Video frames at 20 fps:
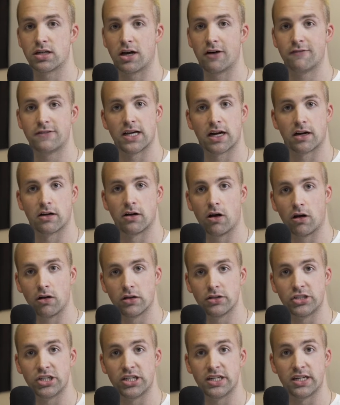of
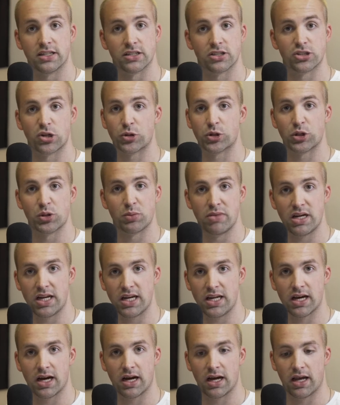technology and social
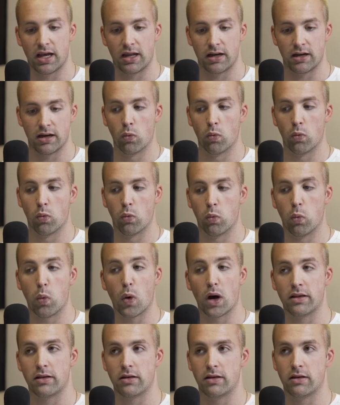media and
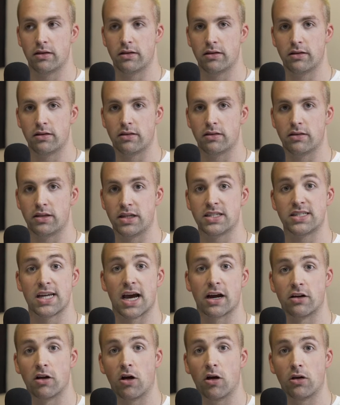what these
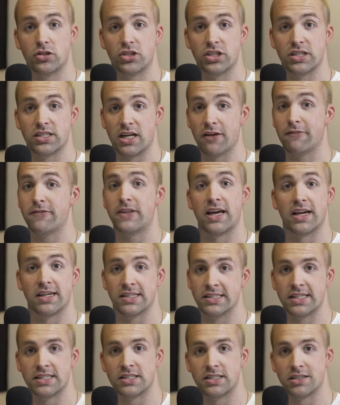technologies, if they
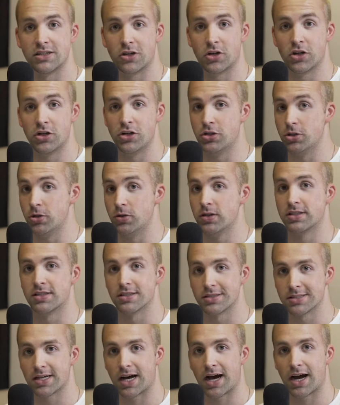existed, could do to
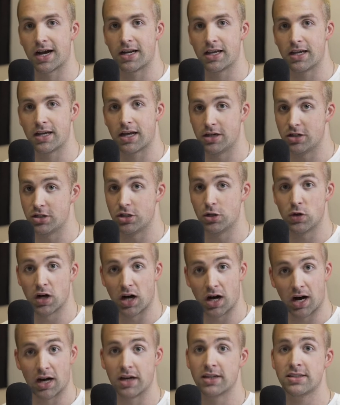society and do
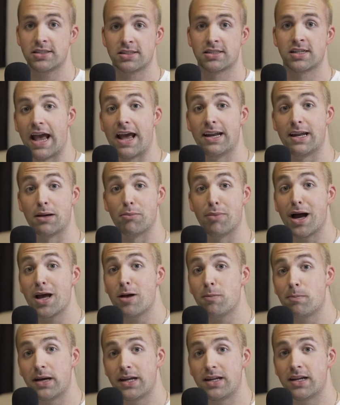to us. And in my
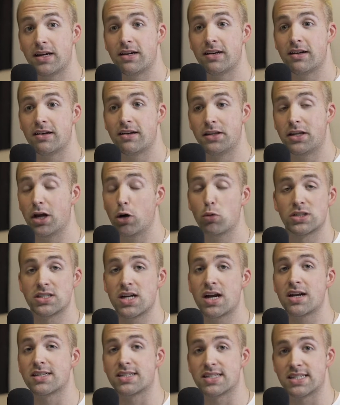opinion, there was
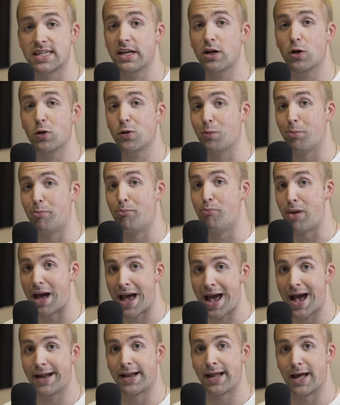not a single
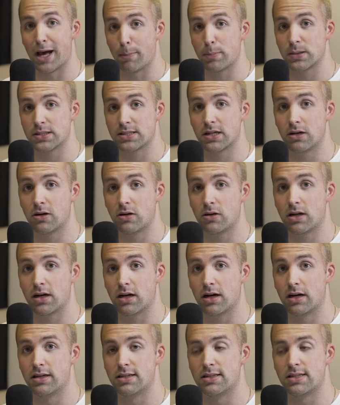bad episode
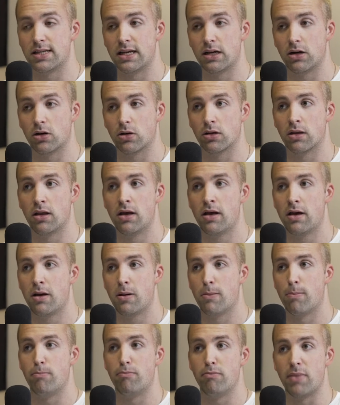until
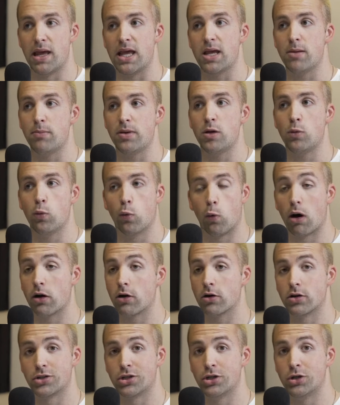maybe 1
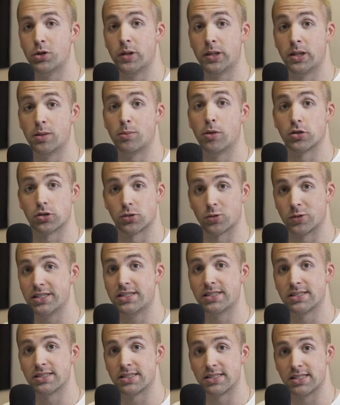or 2 in the most
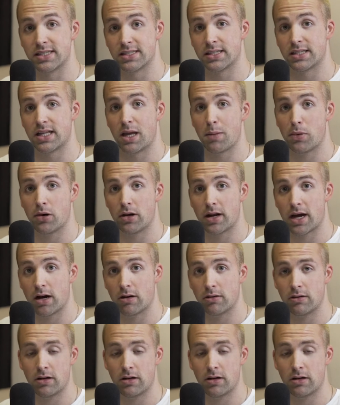recent season they put out.